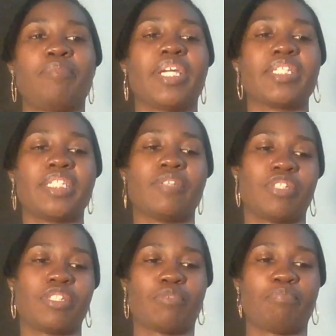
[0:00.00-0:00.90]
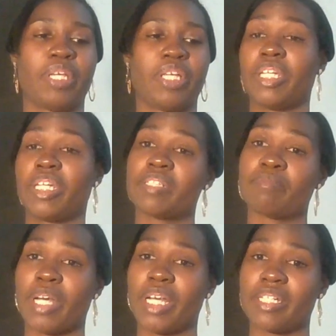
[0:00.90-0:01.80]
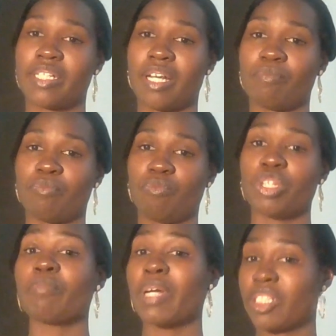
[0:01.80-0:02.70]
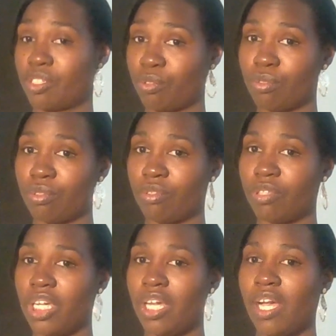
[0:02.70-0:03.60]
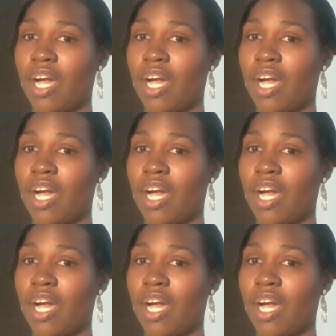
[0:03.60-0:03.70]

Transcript: biggest difference for me, because with my school,